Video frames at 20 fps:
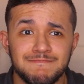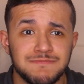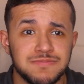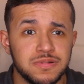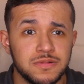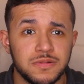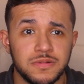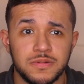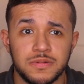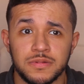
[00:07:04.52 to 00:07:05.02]

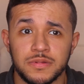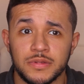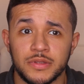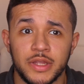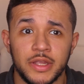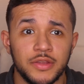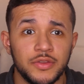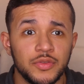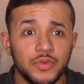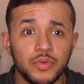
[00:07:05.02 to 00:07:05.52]

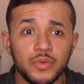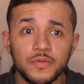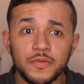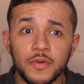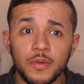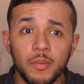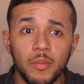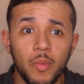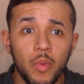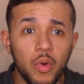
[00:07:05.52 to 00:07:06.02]
Stay tuned
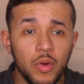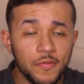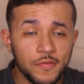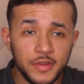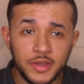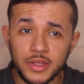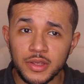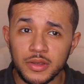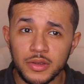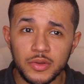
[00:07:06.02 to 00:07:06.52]
for more
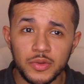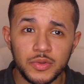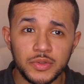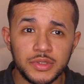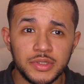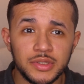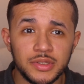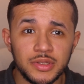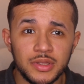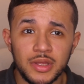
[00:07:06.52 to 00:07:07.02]

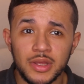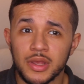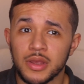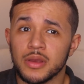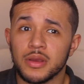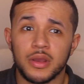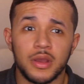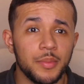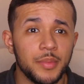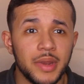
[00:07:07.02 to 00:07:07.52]
videos
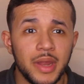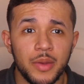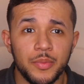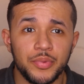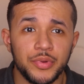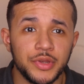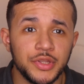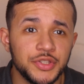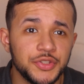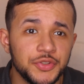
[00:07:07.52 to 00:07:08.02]
coming out
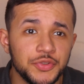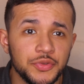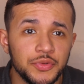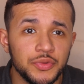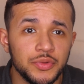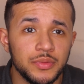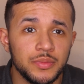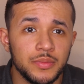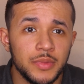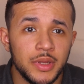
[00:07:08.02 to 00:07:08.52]
pretty
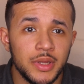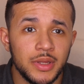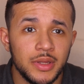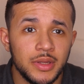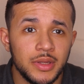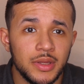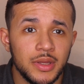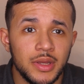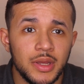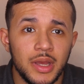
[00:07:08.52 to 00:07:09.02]
soon.
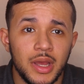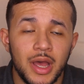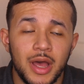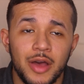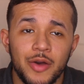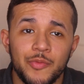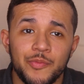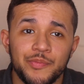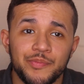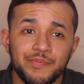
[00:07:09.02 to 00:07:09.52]

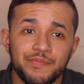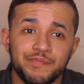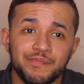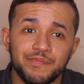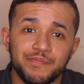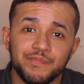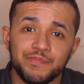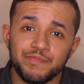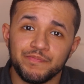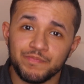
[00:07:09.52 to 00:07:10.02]

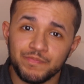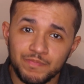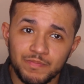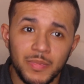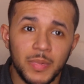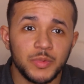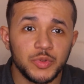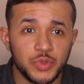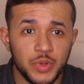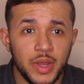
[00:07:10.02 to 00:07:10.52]

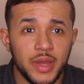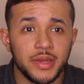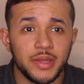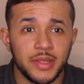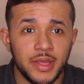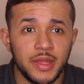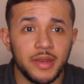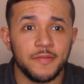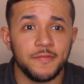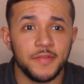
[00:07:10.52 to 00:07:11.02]
I'm trying to
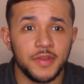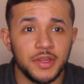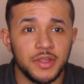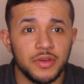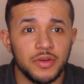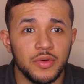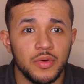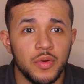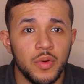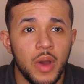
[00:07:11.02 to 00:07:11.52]
get a
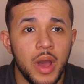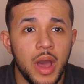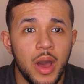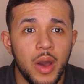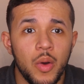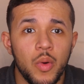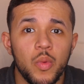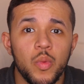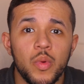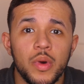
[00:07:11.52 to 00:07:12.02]
video
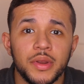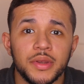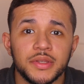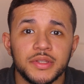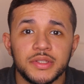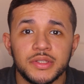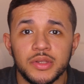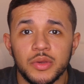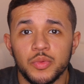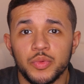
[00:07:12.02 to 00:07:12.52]
out
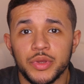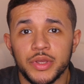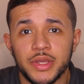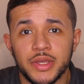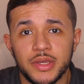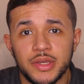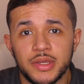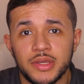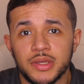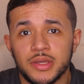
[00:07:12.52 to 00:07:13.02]
once a
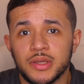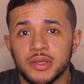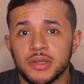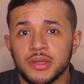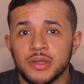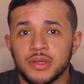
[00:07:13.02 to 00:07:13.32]
week